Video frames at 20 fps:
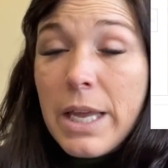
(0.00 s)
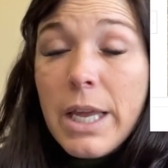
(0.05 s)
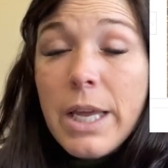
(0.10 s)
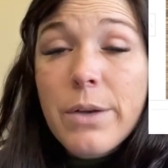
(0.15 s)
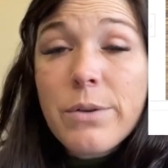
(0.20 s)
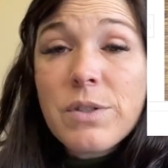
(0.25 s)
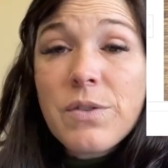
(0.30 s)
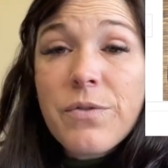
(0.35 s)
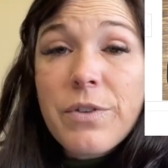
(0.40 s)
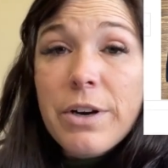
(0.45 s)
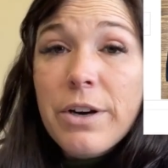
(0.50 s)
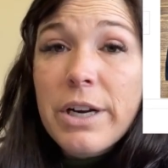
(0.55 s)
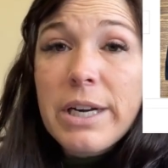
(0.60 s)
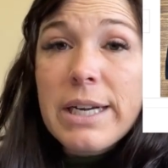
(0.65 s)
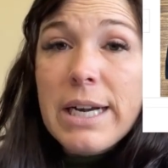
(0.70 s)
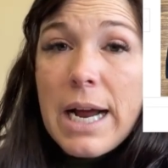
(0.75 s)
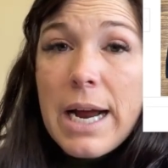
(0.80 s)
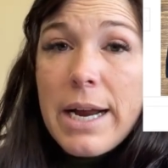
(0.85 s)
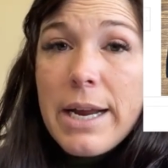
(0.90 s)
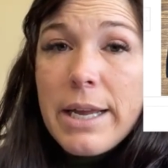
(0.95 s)
It was very
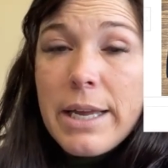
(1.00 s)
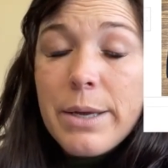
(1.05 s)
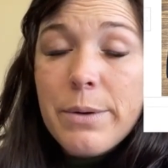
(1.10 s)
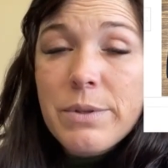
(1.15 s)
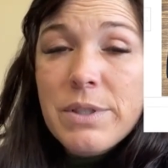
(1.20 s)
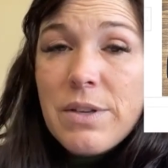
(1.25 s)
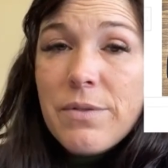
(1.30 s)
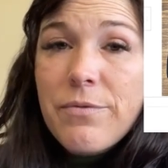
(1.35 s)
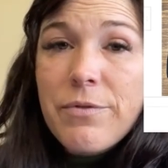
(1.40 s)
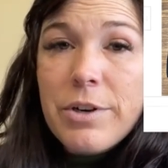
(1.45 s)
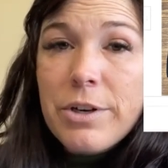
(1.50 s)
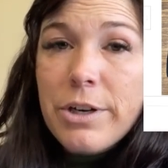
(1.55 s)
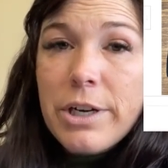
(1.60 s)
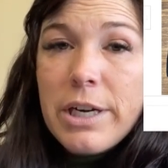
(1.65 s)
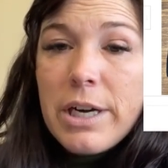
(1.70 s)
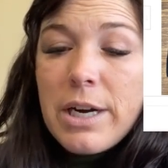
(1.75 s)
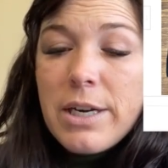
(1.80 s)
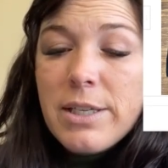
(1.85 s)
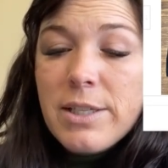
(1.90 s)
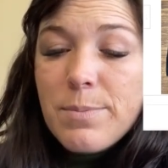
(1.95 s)
nice. It was a very
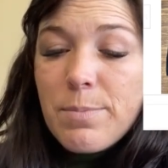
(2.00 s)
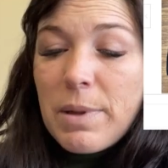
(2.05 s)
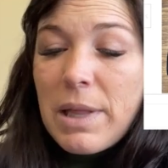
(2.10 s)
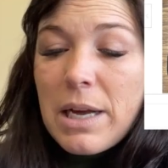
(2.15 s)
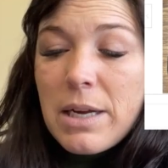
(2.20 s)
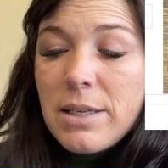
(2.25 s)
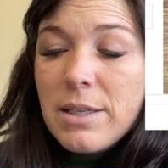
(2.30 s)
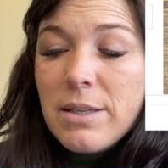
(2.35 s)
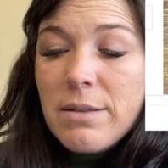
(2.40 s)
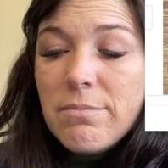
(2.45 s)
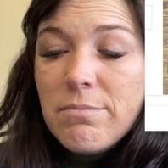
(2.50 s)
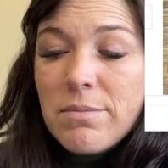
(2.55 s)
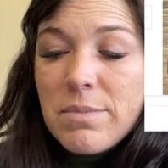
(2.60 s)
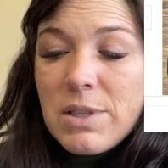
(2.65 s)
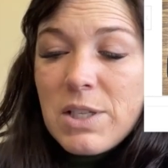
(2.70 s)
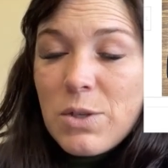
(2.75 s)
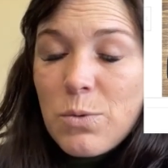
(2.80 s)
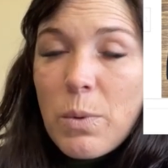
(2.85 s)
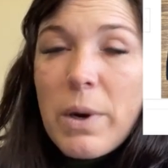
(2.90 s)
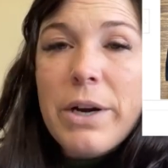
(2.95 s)
nice black
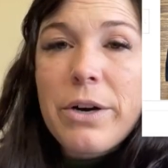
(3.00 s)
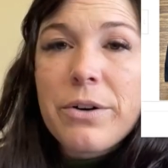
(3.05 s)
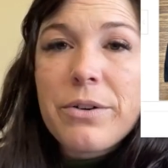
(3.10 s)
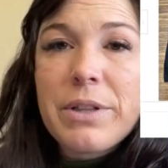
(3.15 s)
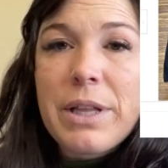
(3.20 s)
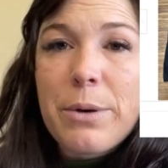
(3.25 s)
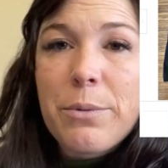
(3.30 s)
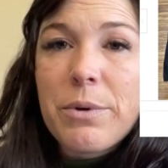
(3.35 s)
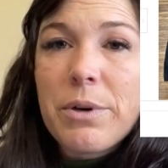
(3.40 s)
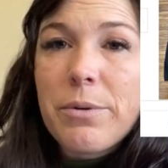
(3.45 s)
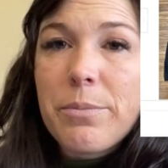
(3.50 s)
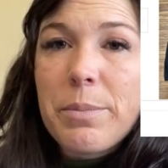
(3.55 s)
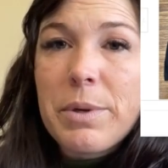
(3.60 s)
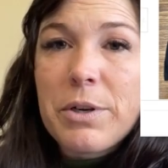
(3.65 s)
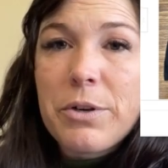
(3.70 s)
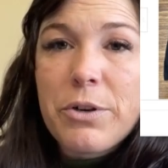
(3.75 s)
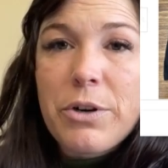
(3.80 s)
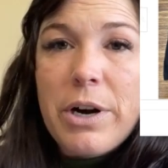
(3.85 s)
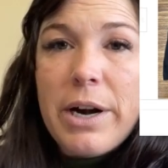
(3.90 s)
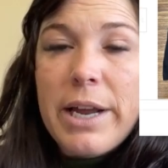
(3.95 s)
sweater that would have
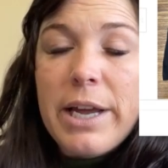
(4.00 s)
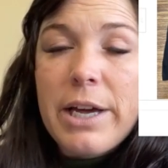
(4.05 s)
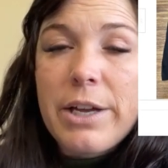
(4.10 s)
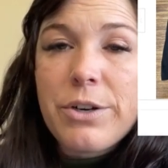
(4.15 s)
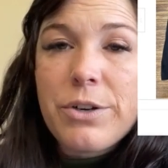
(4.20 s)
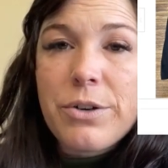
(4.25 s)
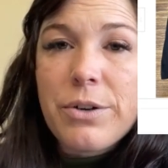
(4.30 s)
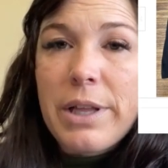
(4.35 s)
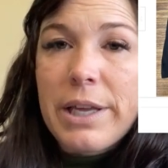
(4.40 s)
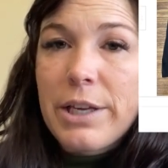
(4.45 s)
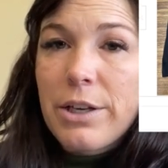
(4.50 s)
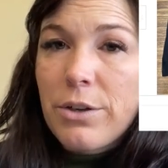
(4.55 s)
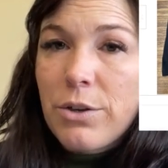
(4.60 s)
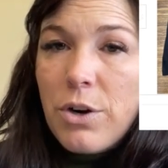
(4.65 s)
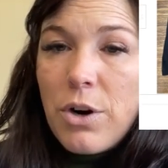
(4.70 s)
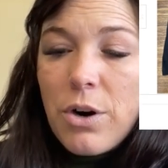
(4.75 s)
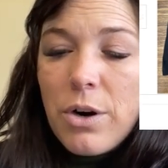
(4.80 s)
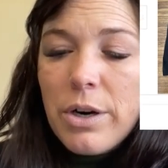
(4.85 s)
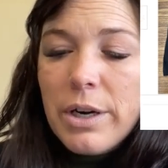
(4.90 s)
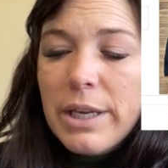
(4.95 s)
been great under like a
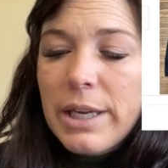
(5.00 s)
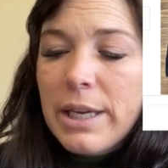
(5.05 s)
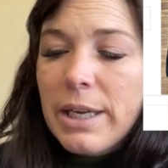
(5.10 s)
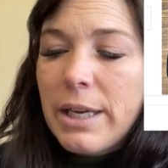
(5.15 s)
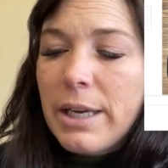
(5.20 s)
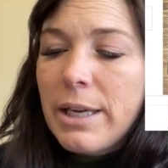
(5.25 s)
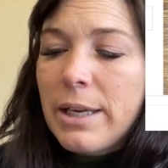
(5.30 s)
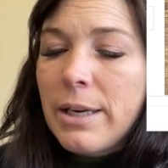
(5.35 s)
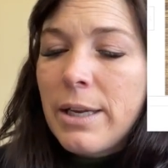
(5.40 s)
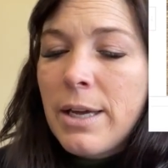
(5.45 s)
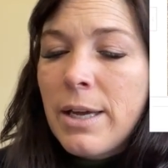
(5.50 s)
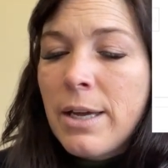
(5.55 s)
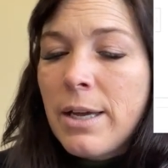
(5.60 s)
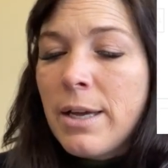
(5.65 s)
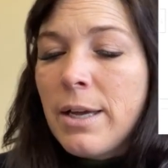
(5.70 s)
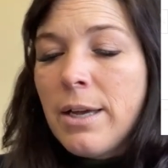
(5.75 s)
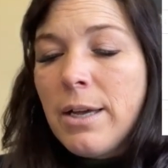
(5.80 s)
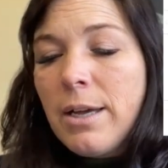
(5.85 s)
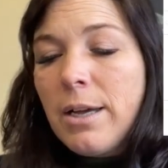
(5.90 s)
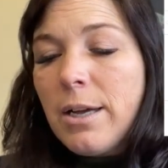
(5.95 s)
cardigan
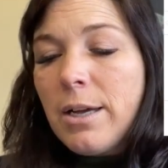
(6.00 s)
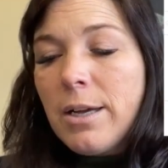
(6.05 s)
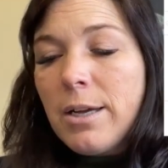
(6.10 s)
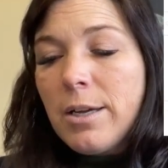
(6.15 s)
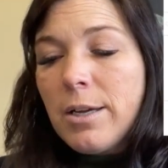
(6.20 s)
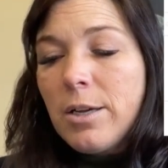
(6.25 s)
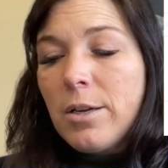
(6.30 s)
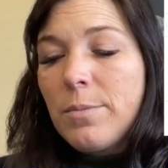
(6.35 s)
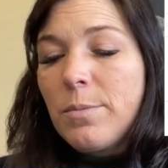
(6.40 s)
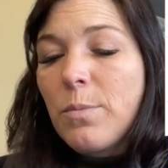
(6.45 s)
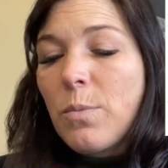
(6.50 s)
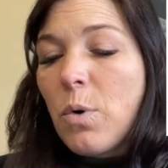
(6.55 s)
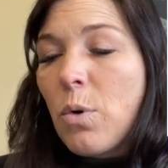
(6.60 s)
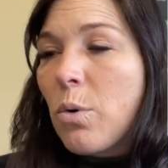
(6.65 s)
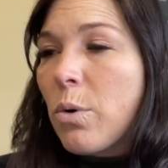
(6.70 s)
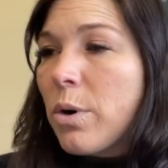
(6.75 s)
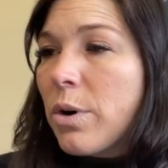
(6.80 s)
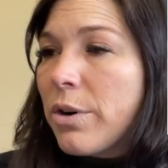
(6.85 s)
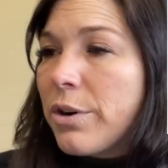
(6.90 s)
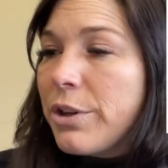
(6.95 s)
um,
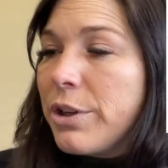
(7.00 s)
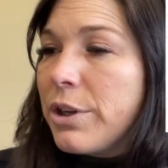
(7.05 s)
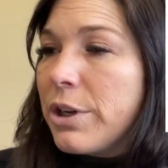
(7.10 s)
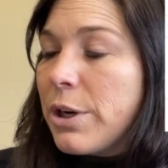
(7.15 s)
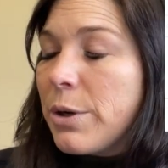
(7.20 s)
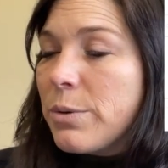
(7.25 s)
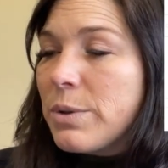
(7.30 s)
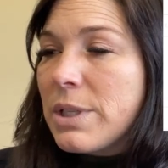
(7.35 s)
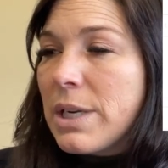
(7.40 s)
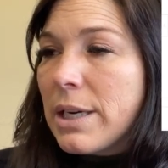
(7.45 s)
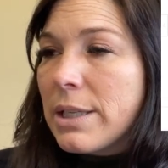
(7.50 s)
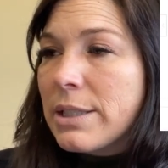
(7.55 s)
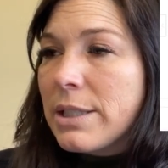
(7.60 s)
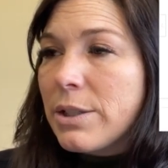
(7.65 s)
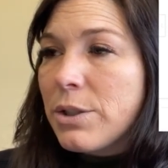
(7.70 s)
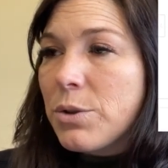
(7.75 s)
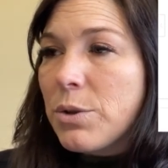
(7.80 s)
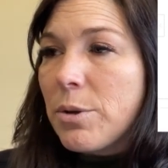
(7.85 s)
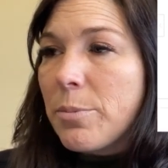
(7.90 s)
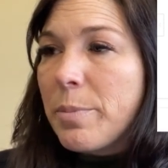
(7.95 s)
or, you know, tucked
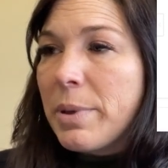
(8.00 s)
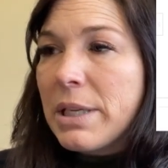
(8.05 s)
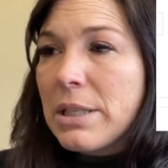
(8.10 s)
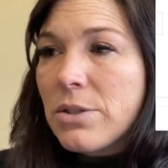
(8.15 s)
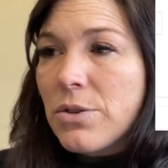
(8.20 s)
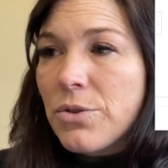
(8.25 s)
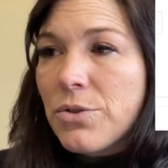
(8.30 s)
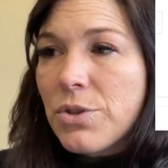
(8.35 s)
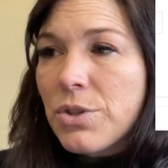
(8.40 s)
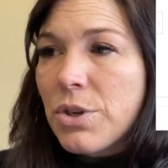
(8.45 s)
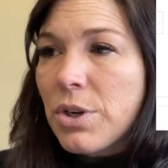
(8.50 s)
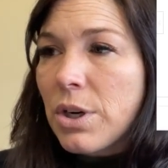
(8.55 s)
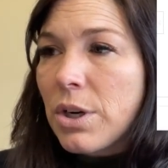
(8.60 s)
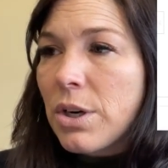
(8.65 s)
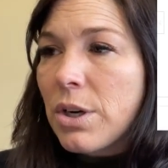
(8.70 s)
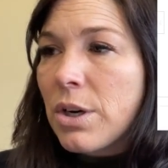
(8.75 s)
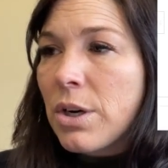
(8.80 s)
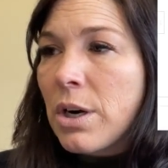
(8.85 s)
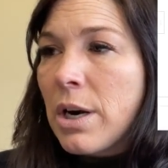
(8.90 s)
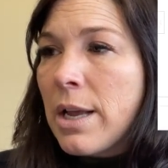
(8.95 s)
into a pencil
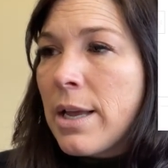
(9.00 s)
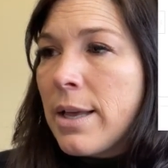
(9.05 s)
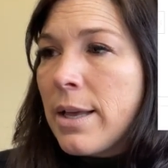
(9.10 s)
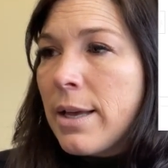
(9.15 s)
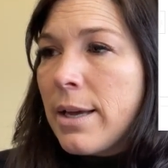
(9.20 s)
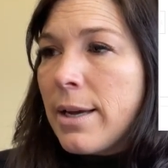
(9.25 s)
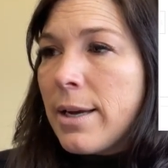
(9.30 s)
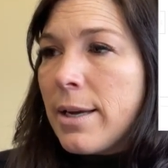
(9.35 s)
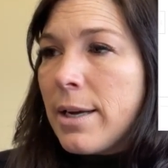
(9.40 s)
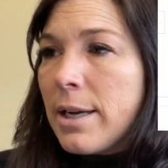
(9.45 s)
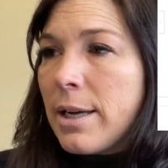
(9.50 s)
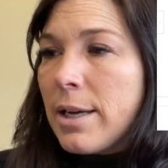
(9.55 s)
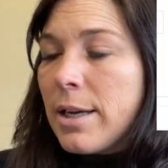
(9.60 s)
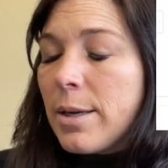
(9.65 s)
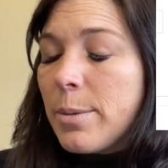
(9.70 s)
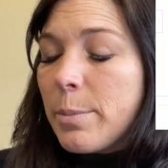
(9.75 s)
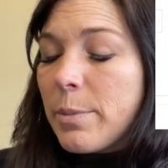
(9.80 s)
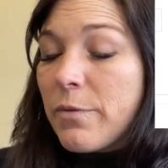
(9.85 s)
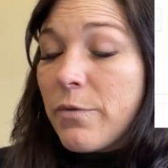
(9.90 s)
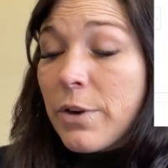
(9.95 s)
skirt.
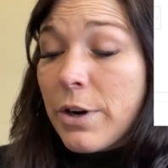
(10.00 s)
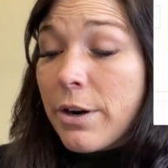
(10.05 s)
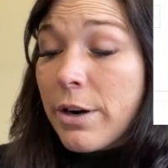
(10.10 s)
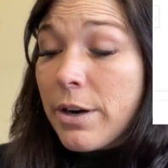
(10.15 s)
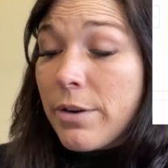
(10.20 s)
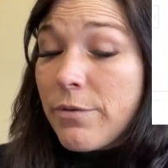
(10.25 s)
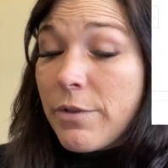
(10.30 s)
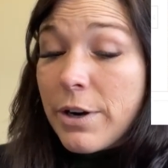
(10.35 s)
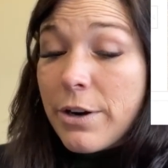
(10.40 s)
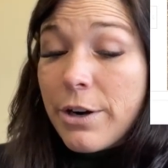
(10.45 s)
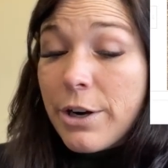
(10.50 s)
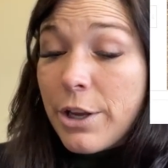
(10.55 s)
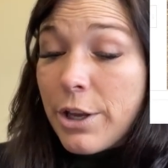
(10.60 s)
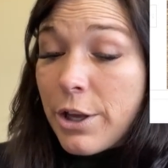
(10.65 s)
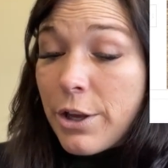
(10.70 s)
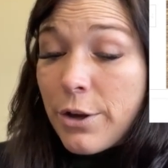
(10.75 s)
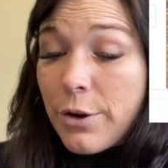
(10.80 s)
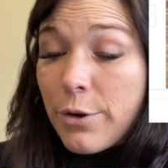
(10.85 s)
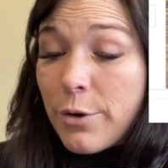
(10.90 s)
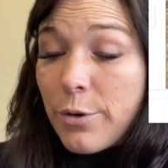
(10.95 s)
Um, very, very
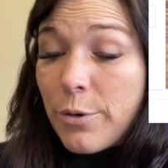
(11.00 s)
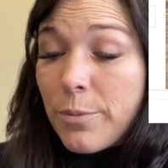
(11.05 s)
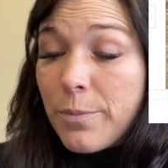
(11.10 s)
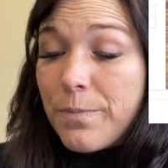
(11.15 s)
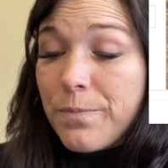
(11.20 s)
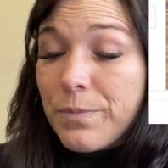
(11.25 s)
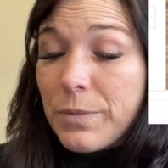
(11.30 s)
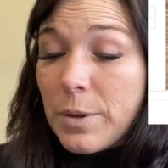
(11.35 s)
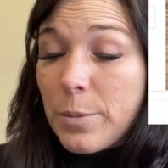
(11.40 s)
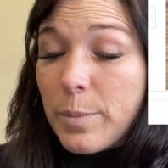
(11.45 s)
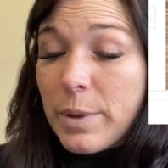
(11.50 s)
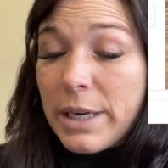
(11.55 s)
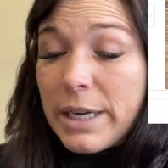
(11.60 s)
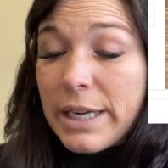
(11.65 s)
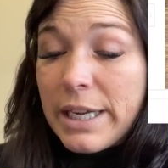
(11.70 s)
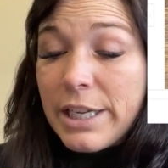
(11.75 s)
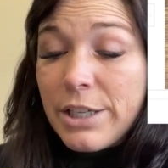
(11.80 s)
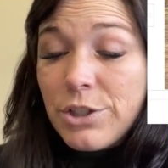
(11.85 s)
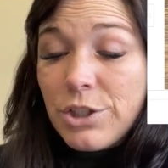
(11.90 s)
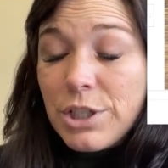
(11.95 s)
cute, but
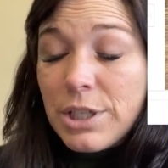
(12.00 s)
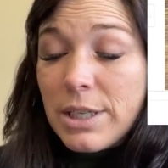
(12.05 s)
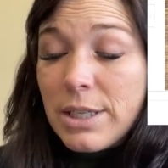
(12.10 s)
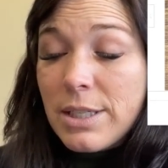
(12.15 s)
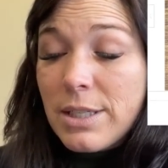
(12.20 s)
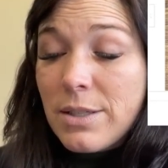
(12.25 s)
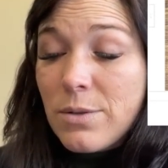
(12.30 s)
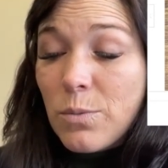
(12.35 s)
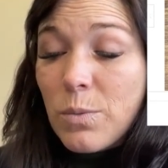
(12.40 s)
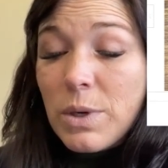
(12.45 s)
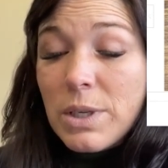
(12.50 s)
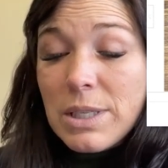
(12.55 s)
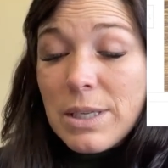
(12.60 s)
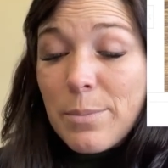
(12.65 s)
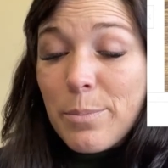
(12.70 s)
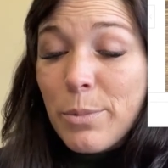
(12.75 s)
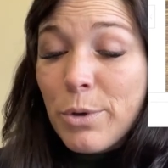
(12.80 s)
it just wasn't